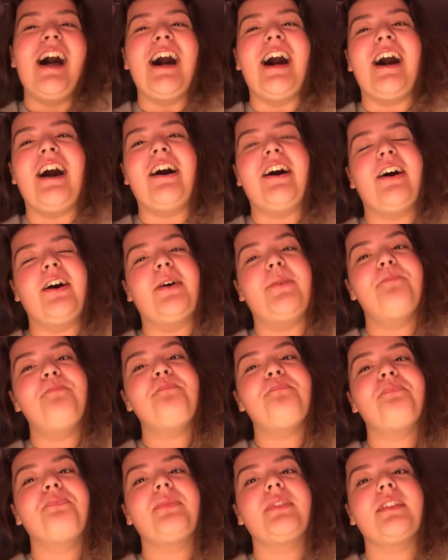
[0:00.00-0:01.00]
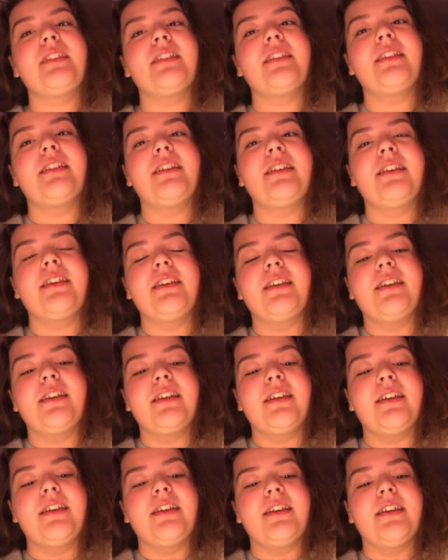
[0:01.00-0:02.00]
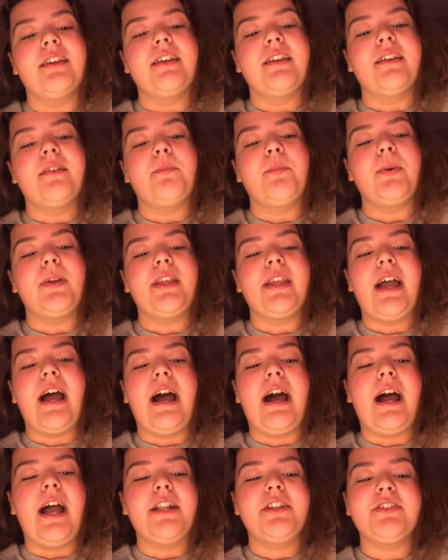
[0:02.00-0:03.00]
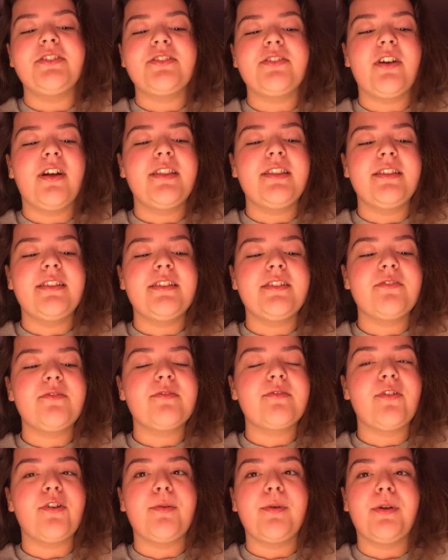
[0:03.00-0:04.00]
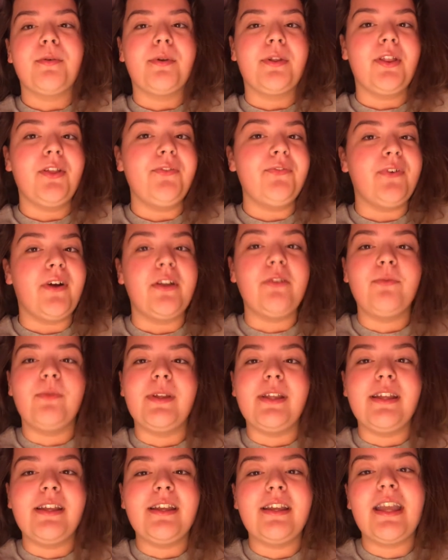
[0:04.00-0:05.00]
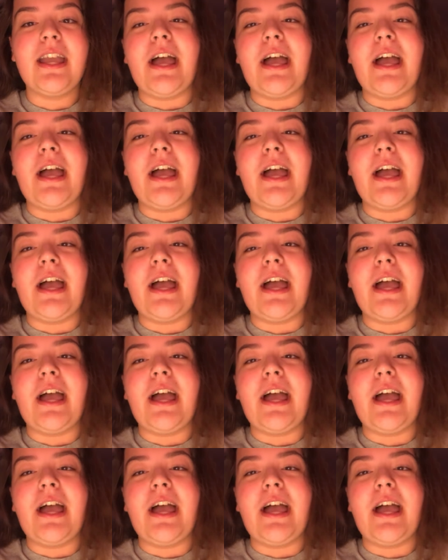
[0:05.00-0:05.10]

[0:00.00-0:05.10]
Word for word: But yeah, I just thought that this was going to be a really fun week.